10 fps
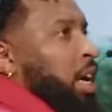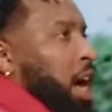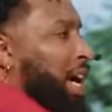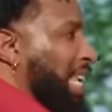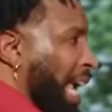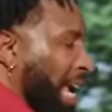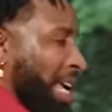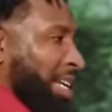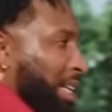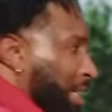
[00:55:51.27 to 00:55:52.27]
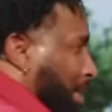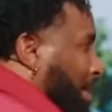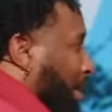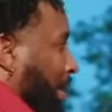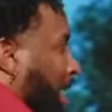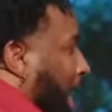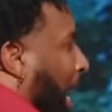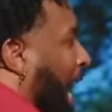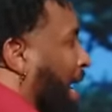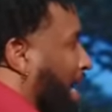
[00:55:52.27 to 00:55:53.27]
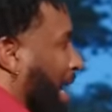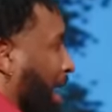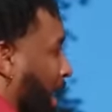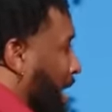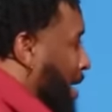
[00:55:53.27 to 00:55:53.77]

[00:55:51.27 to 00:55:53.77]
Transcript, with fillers: again and again.